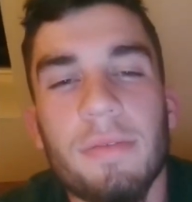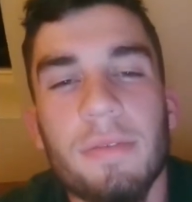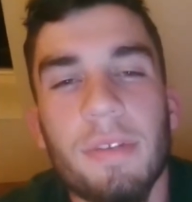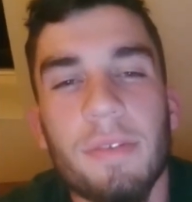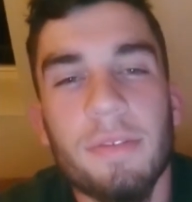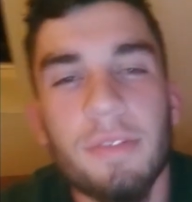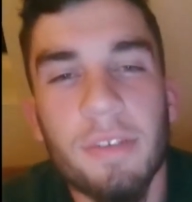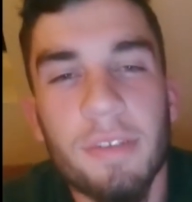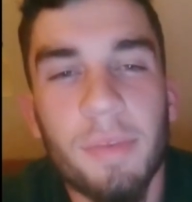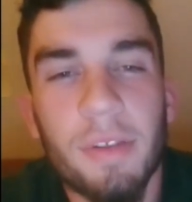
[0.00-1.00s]
don't
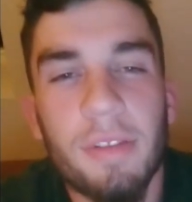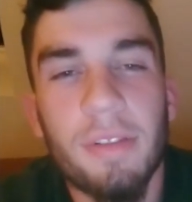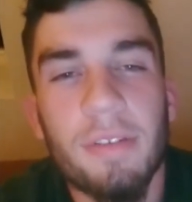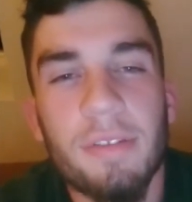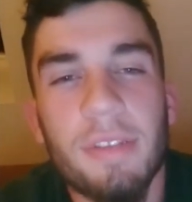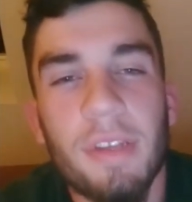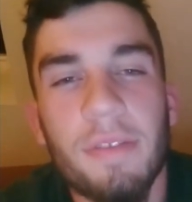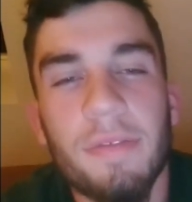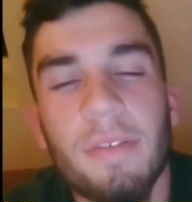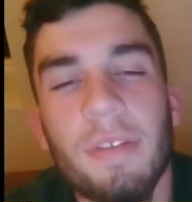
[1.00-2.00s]
stress about the little stuff,
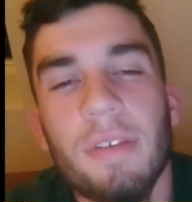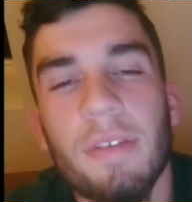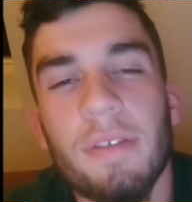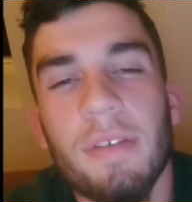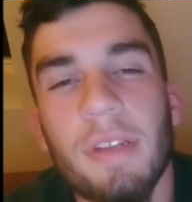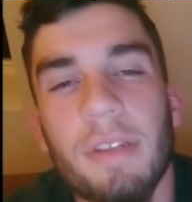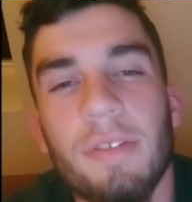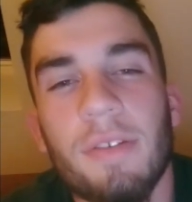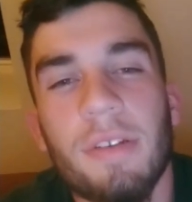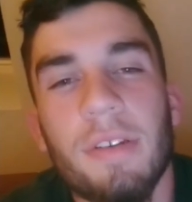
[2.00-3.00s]
and
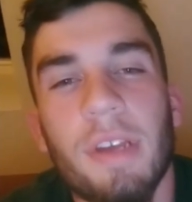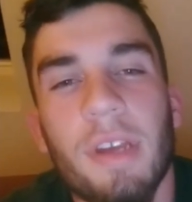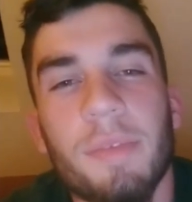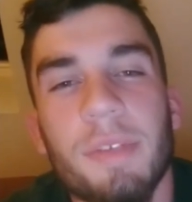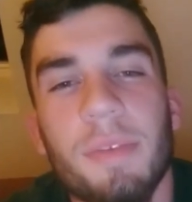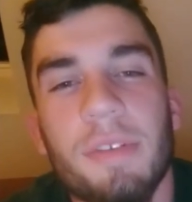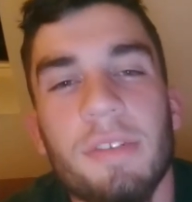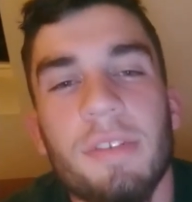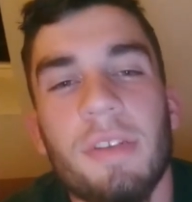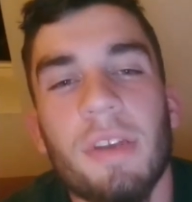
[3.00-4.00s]
enjoy your time as much as
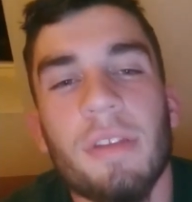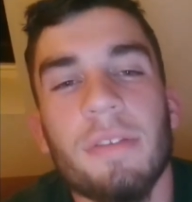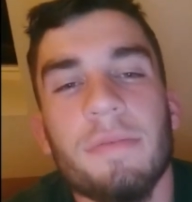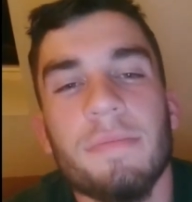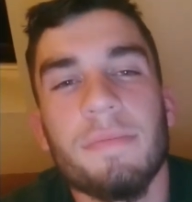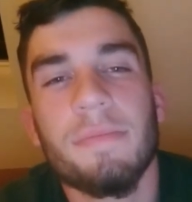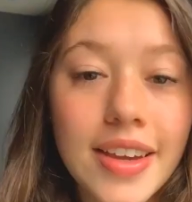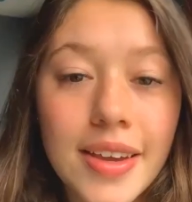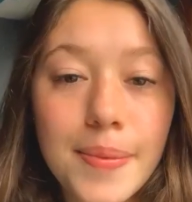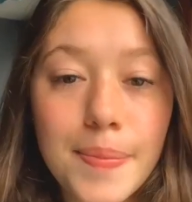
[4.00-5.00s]
you can.
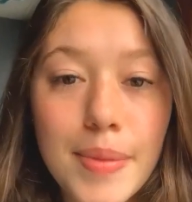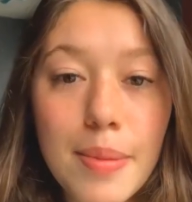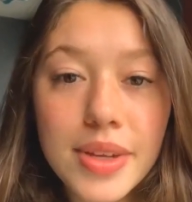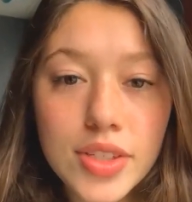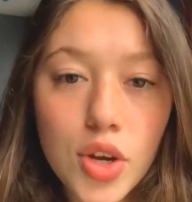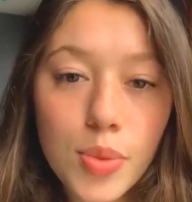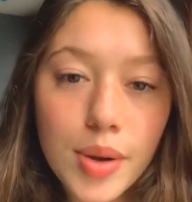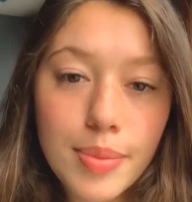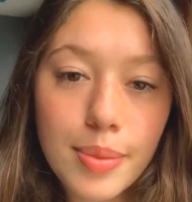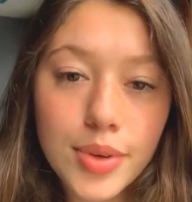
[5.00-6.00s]
My best
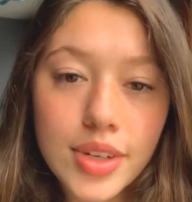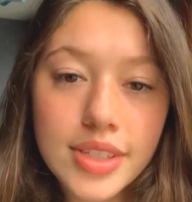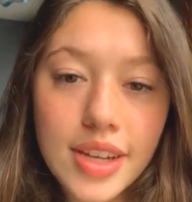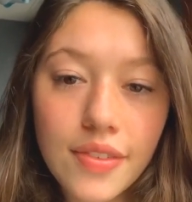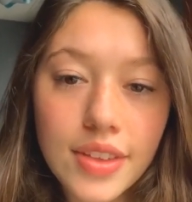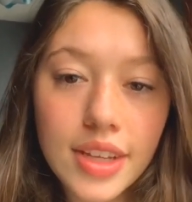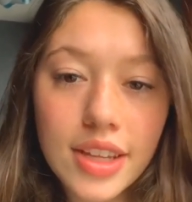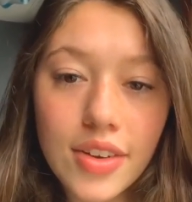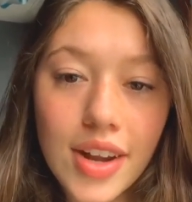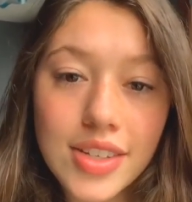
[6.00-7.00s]
Coe-Brown memory is definitely
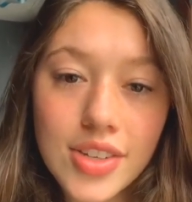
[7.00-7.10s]
either at